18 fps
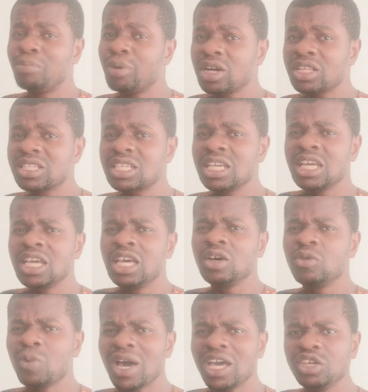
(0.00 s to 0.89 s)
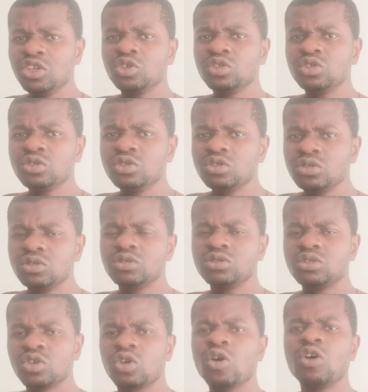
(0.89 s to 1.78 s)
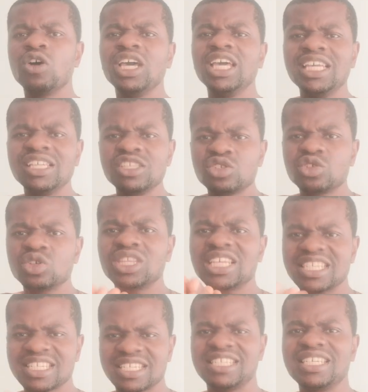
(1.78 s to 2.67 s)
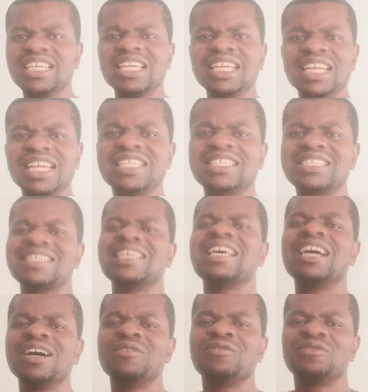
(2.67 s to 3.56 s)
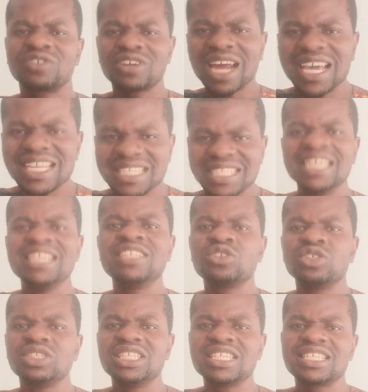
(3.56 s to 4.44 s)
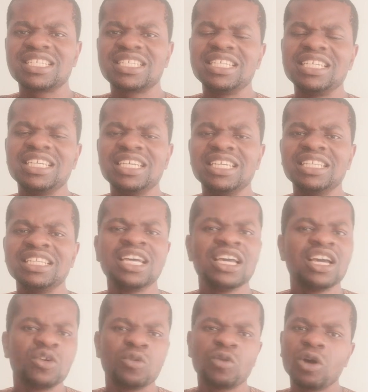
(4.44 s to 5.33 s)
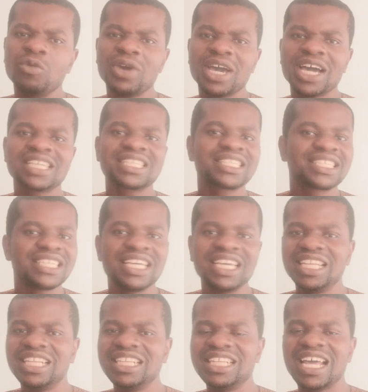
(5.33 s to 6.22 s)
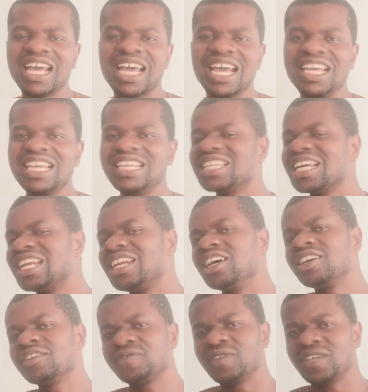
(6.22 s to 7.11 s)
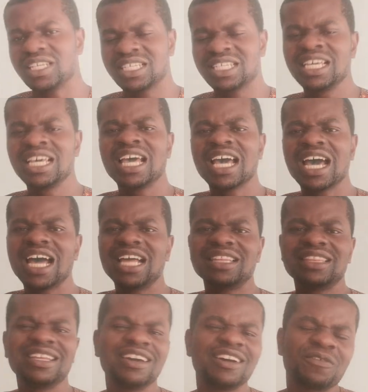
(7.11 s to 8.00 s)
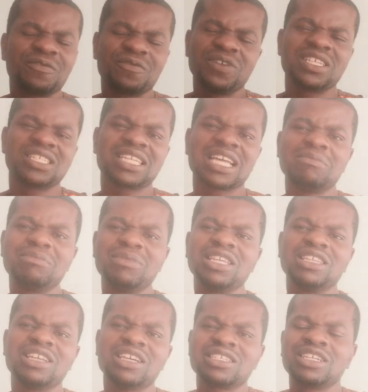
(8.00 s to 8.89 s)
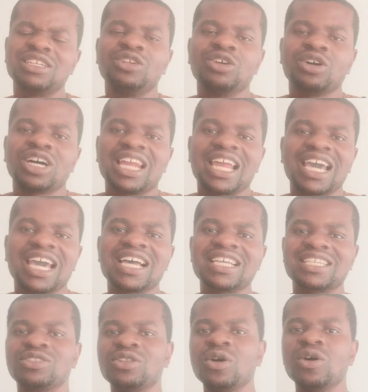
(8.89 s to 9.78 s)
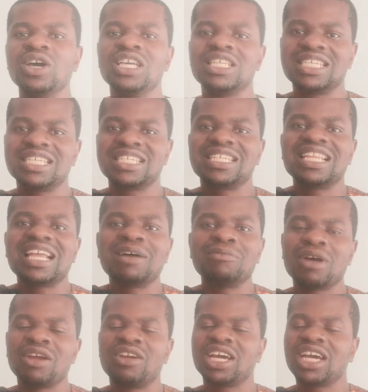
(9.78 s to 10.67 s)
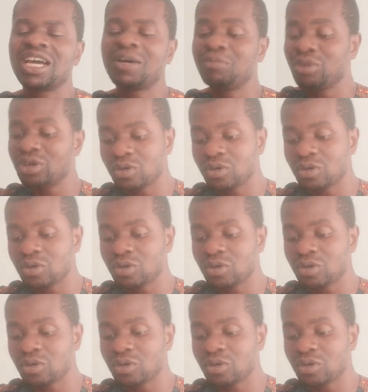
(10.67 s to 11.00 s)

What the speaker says: But when you go into the scene itself, right into the scene, what we are seeing there is an office. And the office, I mean, doesn't look like as though it is in America.